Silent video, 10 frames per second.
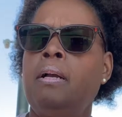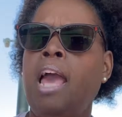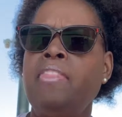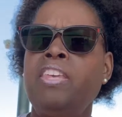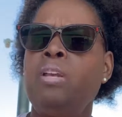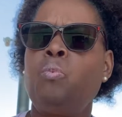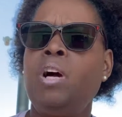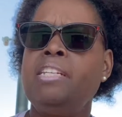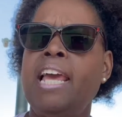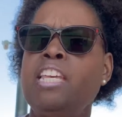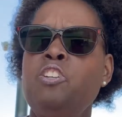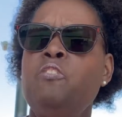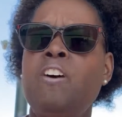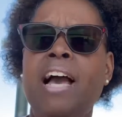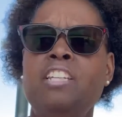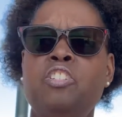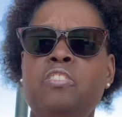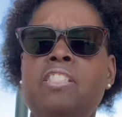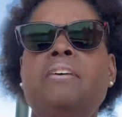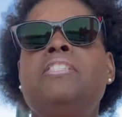And then one day you find
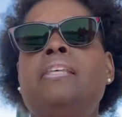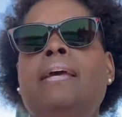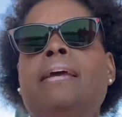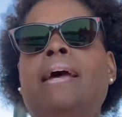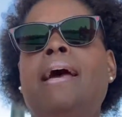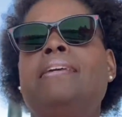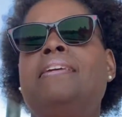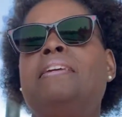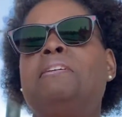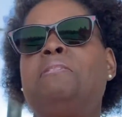yourself saying, I give.